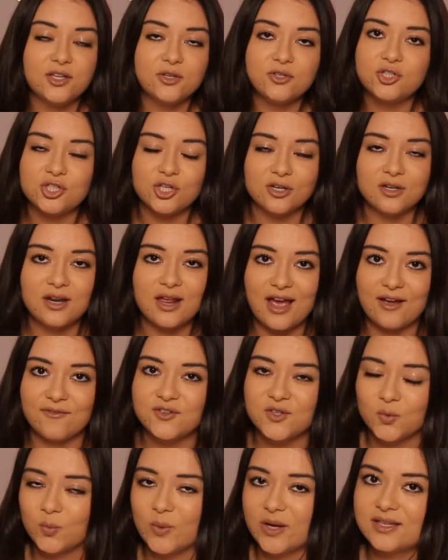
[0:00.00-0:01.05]
you shouldn't have
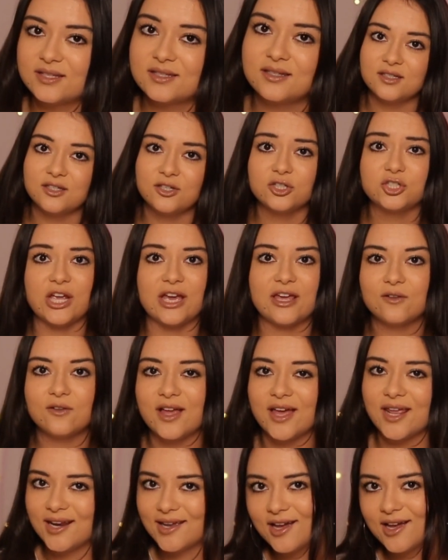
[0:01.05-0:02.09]
to risk your channel
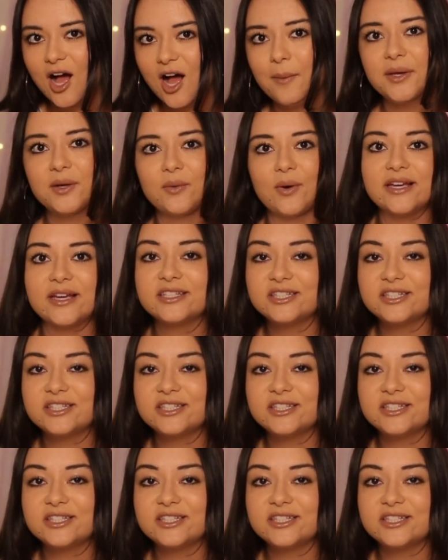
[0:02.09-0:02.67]
getting copyright